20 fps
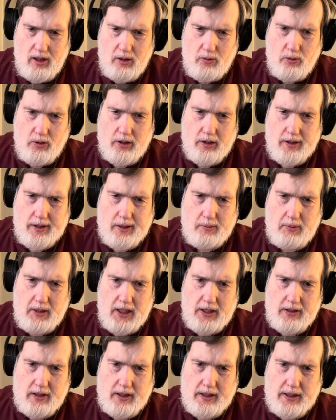worried
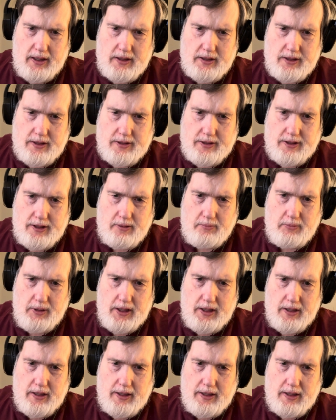about, I guess there's going to
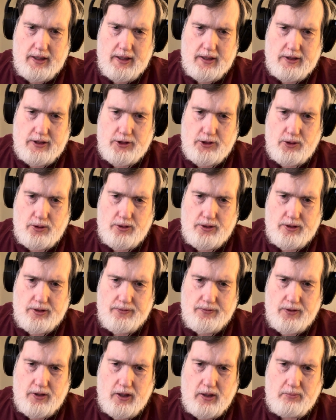be a solar
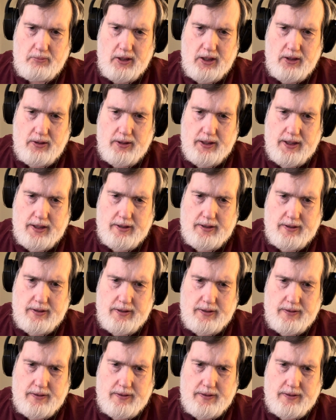farm go in.